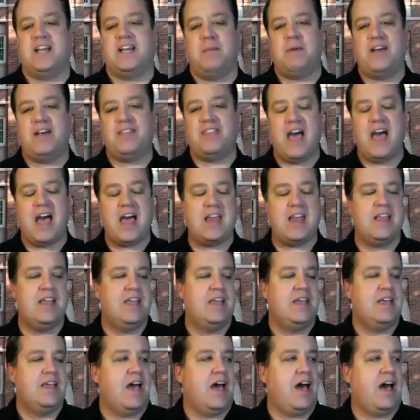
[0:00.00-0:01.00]
about that,
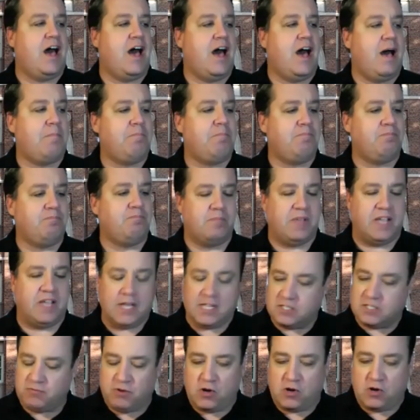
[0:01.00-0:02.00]

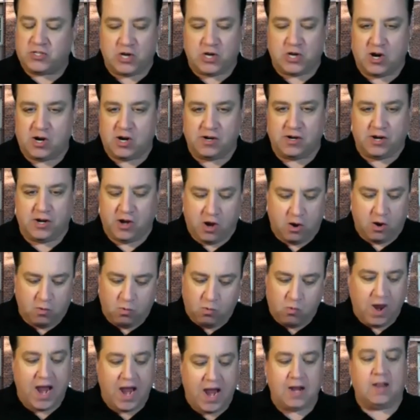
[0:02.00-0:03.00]
because folks are, you know,
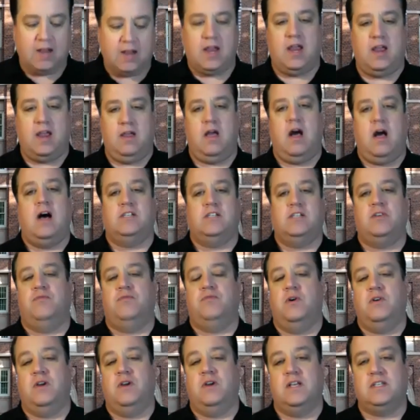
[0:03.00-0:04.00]
rightly also
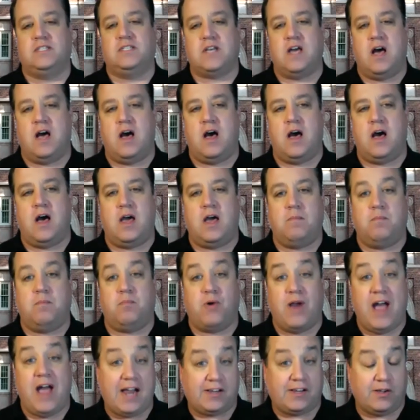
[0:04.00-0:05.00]
focused on
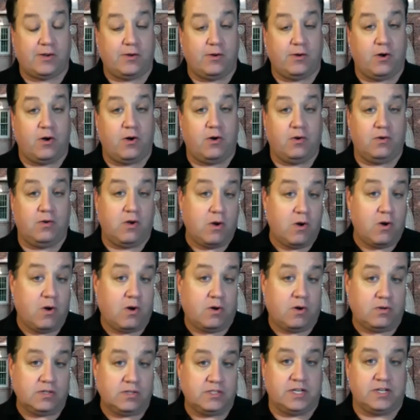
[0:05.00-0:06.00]
practical
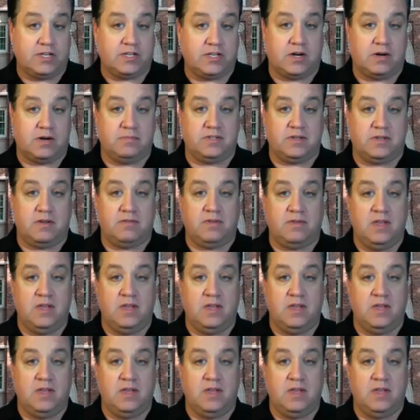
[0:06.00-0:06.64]
goals in terms of